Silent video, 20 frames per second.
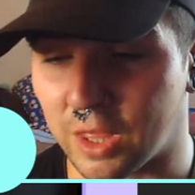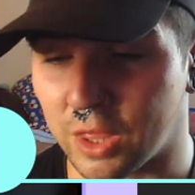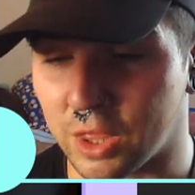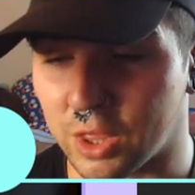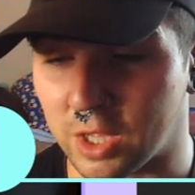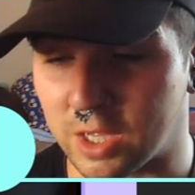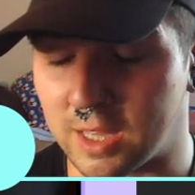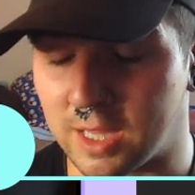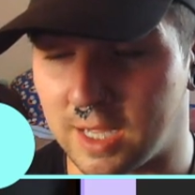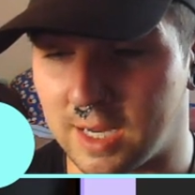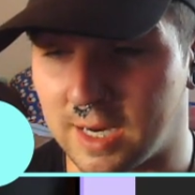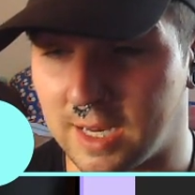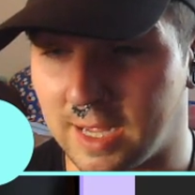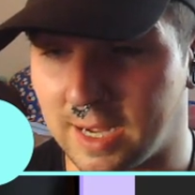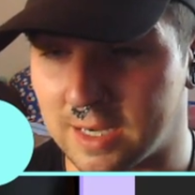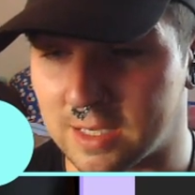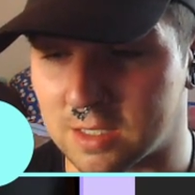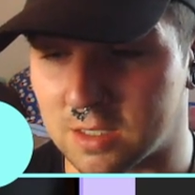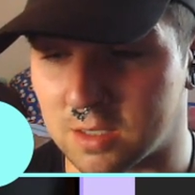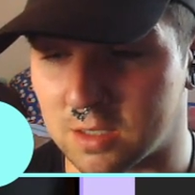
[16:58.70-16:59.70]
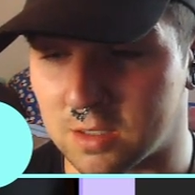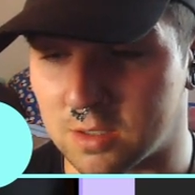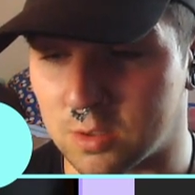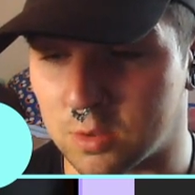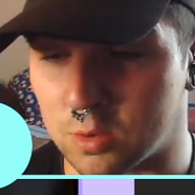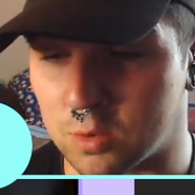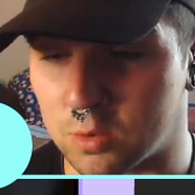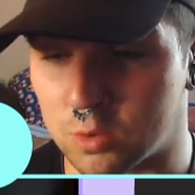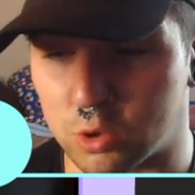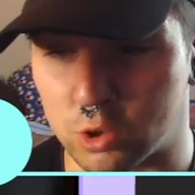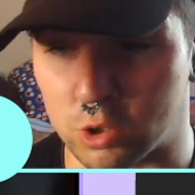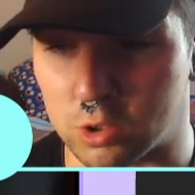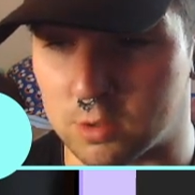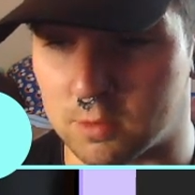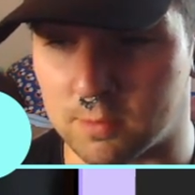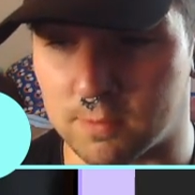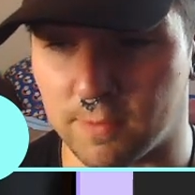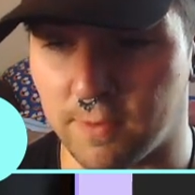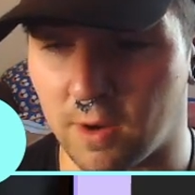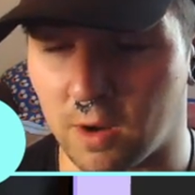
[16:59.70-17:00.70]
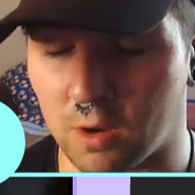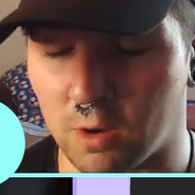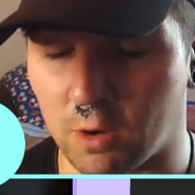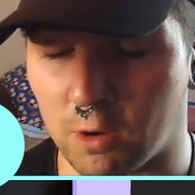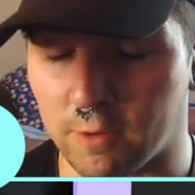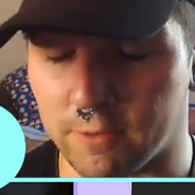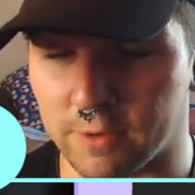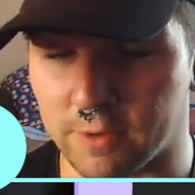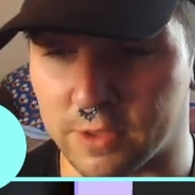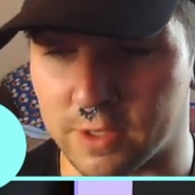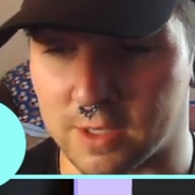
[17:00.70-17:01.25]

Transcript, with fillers: I think their legs just fuck off,